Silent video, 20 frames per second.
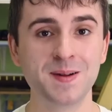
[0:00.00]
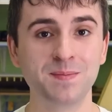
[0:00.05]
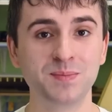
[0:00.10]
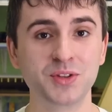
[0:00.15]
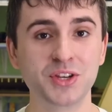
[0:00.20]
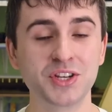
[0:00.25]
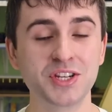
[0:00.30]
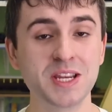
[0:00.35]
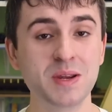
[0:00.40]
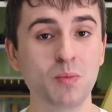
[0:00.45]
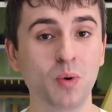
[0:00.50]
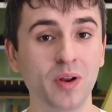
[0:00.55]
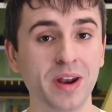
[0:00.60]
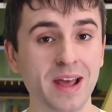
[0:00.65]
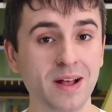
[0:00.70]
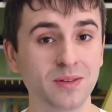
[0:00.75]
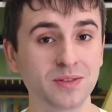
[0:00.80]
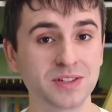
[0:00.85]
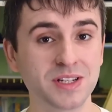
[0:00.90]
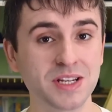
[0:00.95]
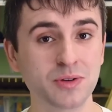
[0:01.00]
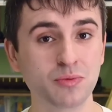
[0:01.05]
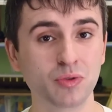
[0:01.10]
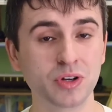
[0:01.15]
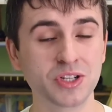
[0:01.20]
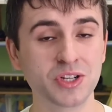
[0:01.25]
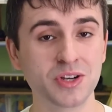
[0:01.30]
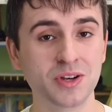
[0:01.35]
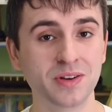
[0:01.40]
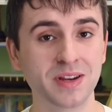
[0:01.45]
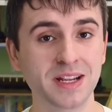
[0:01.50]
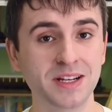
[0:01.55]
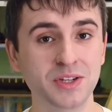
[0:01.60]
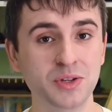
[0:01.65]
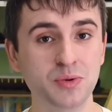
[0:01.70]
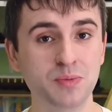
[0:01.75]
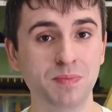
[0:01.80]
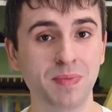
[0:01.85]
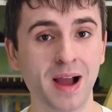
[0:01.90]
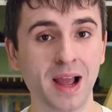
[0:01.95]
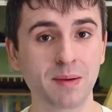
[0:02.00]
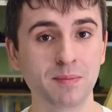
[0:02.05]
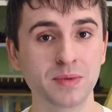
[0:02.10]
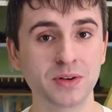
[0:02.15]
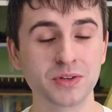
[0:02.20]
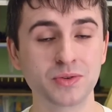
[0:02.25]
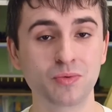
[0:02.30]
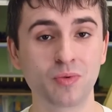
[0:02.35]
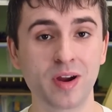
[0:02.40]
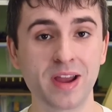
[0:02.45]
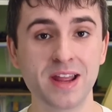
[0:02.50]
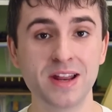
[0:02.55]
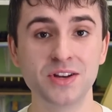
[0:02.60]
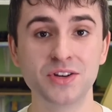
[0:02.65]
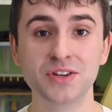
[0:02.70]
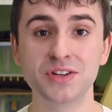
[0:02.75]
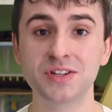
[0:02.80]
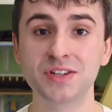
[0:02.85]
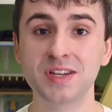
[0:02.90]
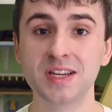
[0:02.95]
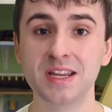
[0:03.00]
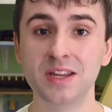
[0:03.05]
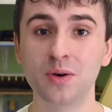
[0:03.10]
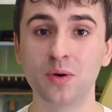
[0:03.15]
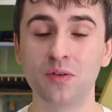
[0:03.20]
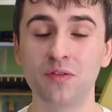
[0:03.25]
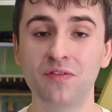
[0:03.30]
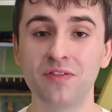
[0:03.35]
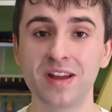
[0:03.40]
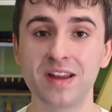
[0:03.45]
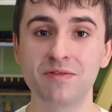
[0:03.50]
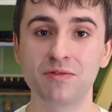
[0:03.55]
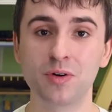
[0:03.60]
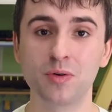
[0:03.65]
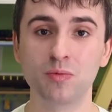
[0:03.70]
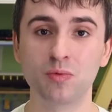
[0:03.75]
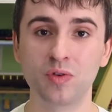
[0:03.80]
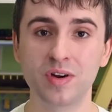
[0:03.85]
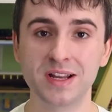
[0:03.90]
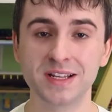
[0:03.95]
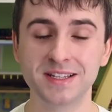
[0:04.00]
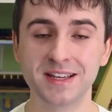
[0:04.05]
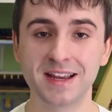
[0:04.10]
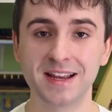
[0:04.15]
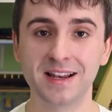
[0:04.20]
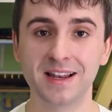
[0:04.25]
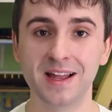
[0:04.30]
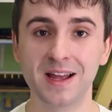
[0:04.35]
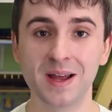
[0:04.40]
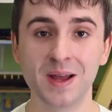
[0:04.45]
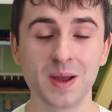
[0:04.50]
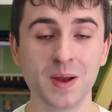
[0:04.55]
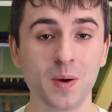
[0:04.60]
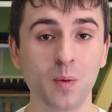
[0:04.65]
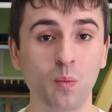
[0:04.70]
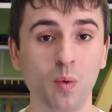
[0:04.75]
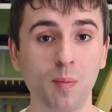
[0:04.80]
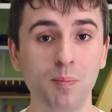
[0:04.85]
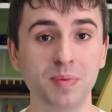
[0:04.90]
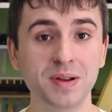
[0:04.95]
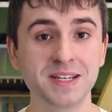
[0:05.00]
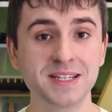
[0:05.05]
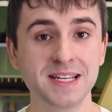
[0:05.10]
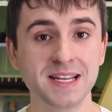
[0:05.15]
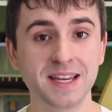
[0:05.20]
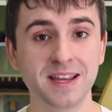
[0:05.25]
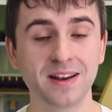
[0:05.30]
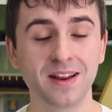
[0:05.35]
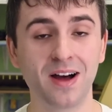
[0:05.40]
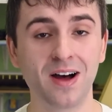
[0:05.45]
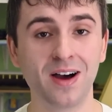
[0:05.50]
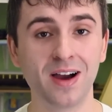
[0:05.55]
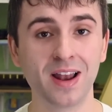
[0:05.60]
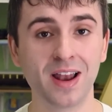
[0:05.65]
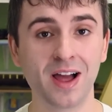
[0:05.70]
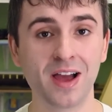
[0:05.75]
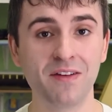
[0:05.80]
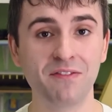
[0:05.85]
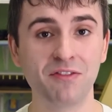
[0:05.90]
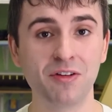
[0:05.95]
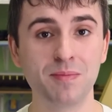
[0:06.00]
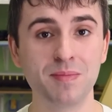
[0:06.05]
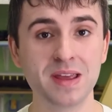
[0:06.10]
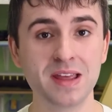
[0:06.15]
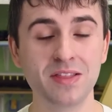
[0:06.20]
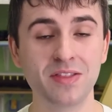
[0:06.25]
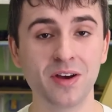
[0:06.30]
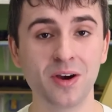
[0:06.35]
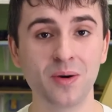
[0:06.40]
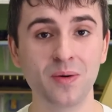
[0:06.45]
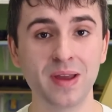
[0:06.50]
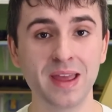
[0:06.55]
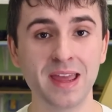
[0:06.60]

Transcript: To see what else is returning to Bachmann's range, see your favourite retailer. One particular highlight for me though